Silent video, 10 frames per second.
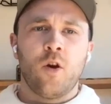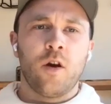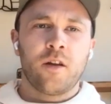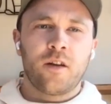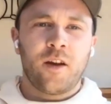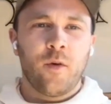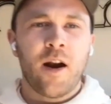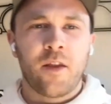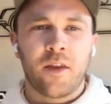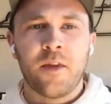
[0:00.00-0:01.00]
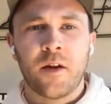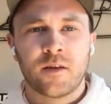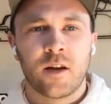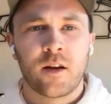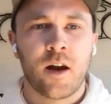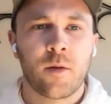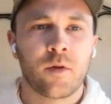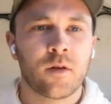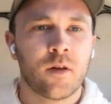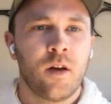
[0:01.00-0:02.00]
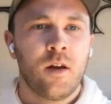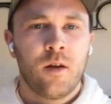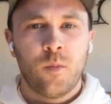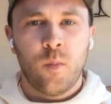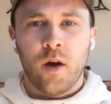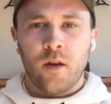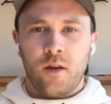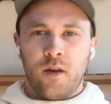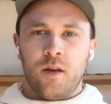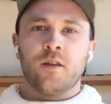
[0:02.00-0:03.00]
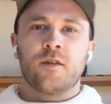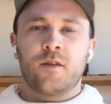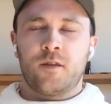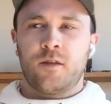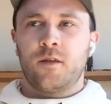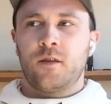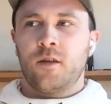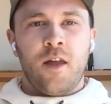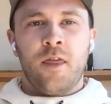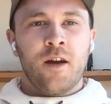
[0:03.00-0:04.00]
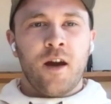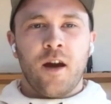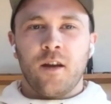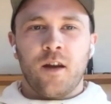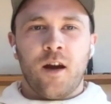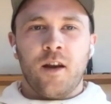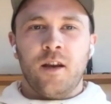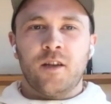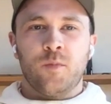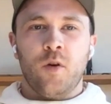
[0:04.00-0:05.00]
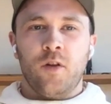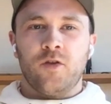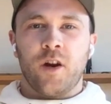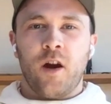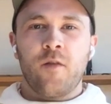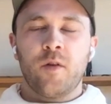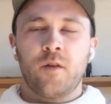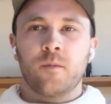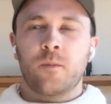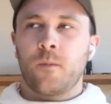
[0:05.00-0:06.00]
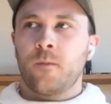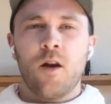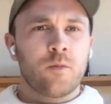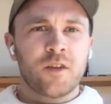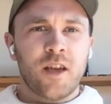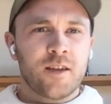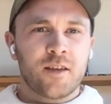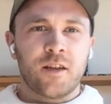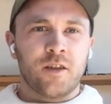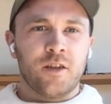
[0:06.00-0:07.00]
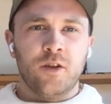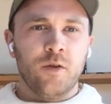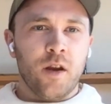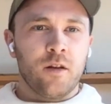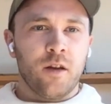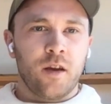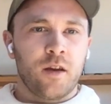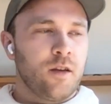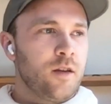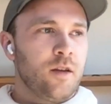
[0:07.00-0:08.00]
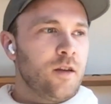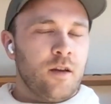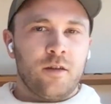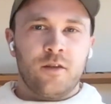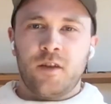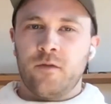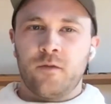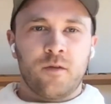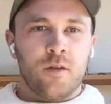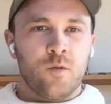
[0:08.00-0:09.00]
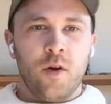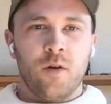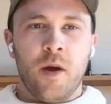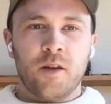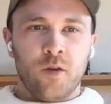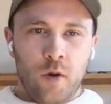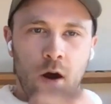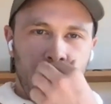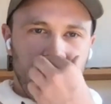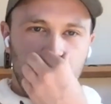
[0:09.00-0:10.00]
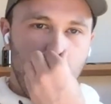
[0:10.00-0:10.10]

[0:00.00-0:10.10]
no, like right out of the gate, that's not going to happen. But I think I need to pull the trigger. I'm just hesitant to do it. Like, I just have this weird mental block at the